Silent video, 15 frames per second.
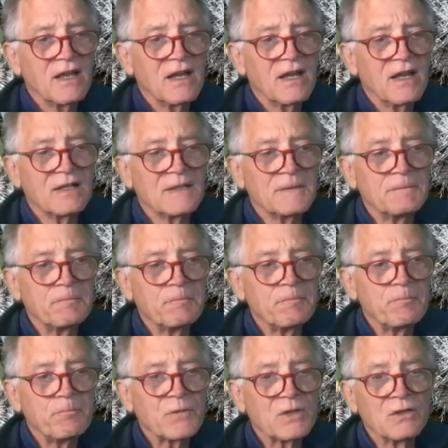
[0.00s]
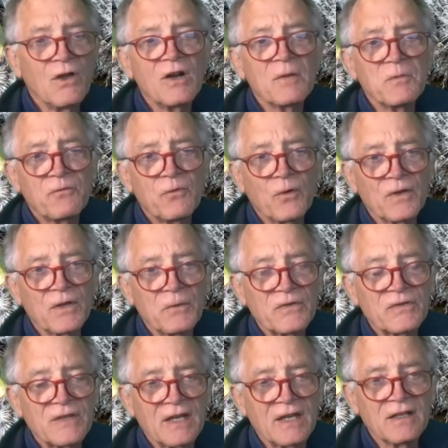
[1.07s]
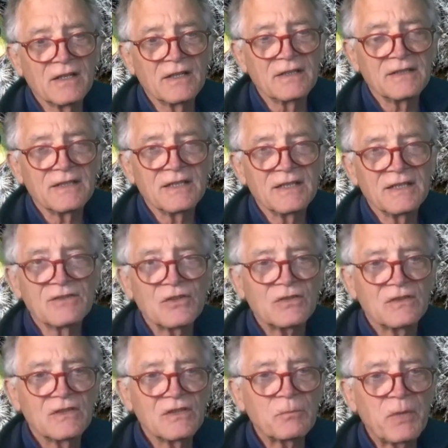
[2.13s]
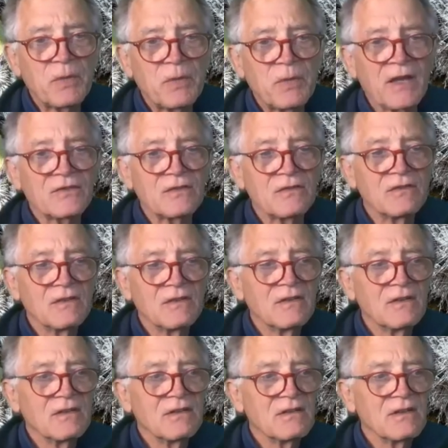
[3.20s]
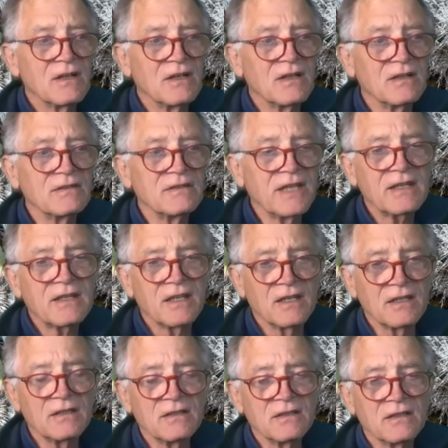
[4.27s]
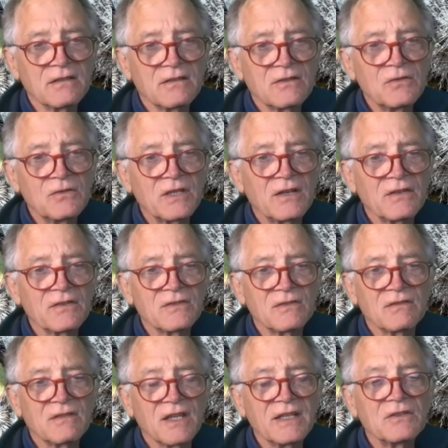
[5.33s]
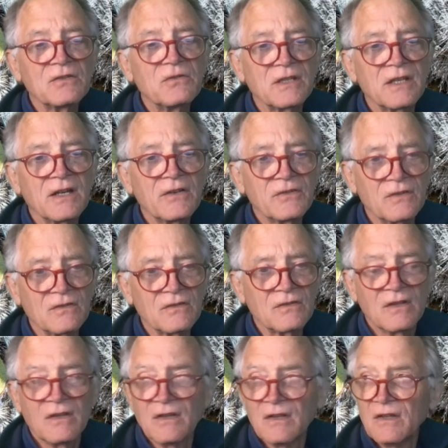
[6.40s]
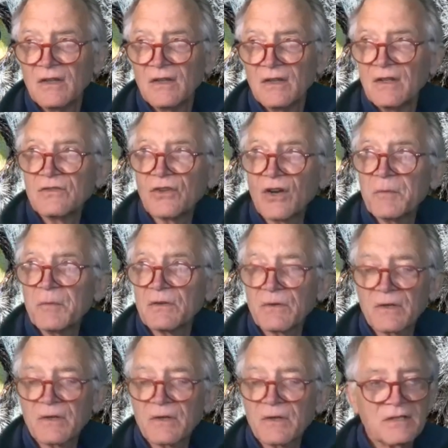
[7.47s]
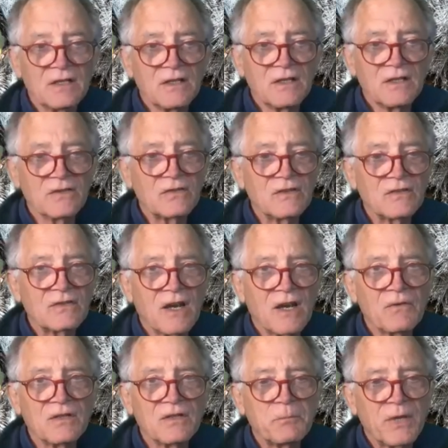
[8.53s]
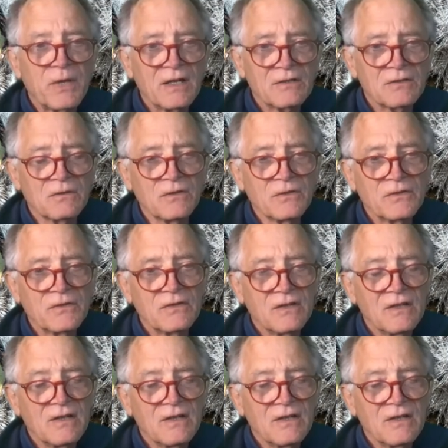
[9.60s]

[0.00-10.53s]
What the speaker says: long before there was satellite. And just this past decade, in the late 2000s, German ornithologists discovered that pectorals,